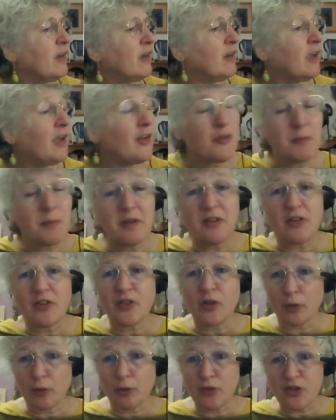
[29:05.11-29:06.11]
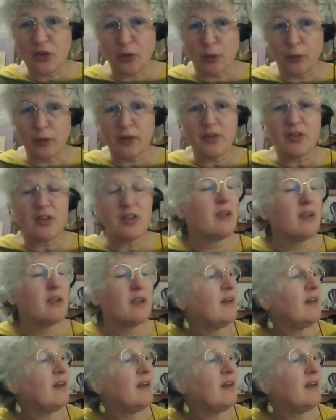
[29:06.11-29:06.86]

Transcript: Her husband is called George,